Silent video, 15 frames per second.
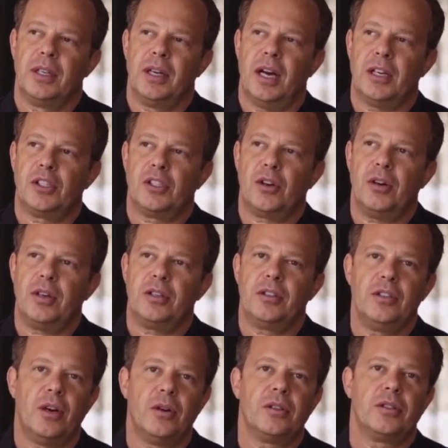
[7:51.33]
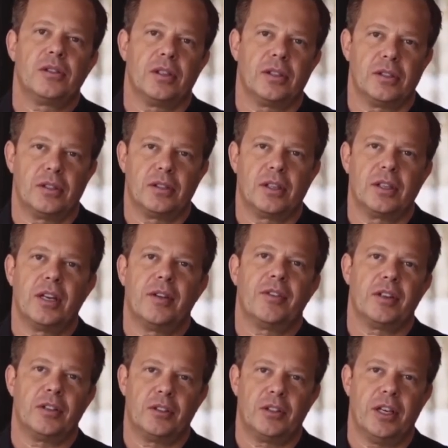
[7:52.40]
I started noticing
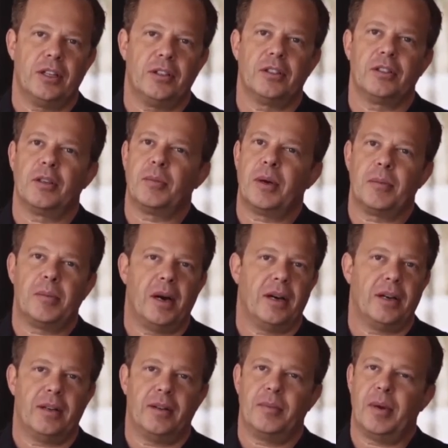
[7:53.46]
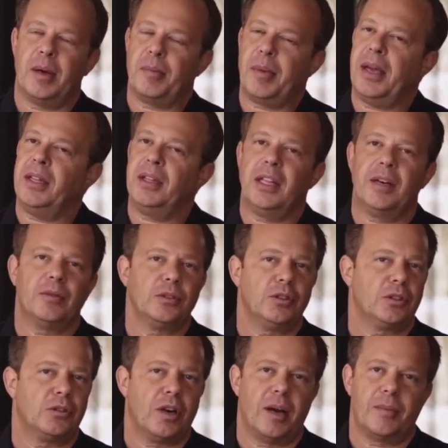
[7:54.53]
significant changes in my body. My pain levels
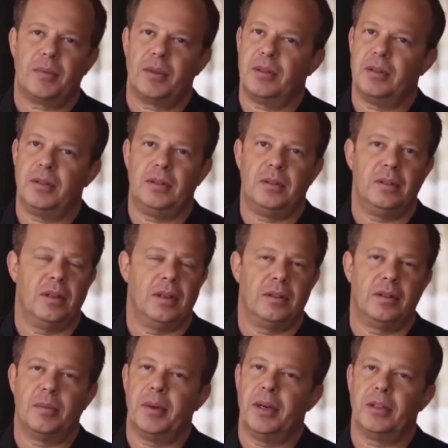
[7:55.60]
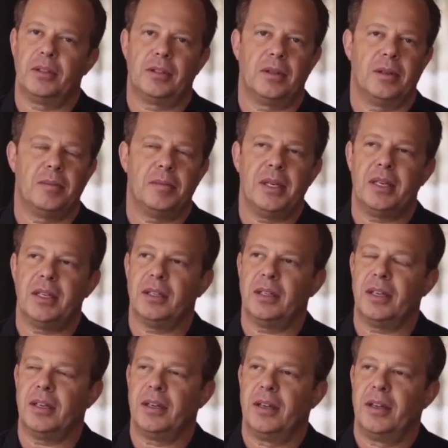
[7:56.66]
dropped and diminished immediately.